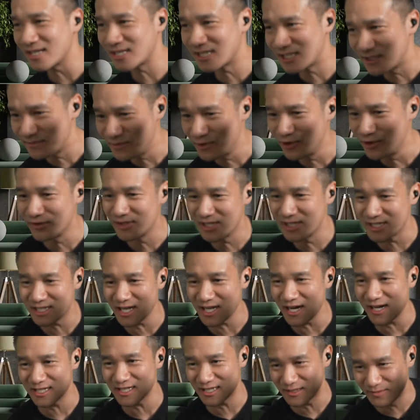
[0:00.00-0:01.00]
is smooth. This
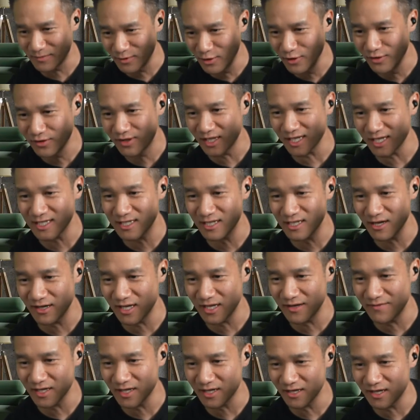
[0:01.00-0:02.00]
song is smooth. Let's go.
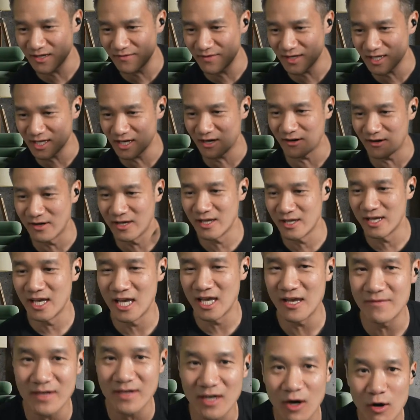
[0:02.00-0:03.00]
Here we go. Here we go. Here we